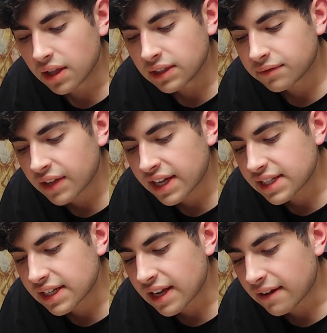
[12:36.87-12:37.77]
"That's
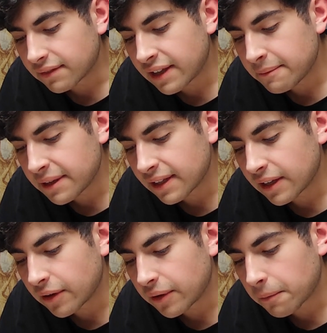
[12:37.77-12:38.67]
enough. Let me
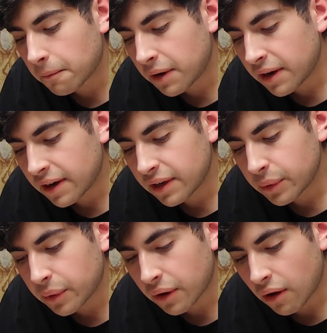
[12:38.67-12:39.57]
alone. What are
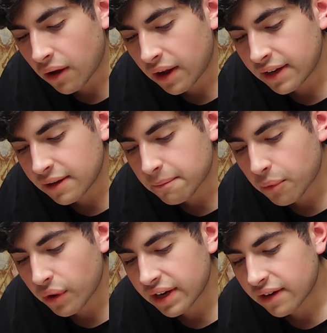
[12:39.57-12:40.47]
you on the
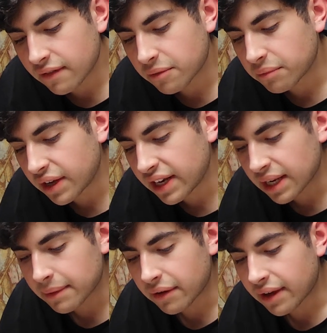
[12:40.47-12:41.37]
point of complaining
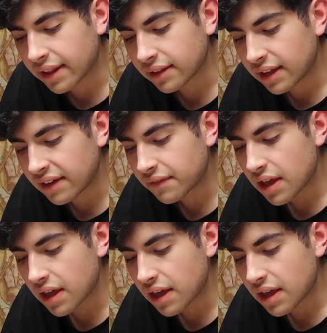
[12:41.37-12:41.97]
about, Heathcliff?"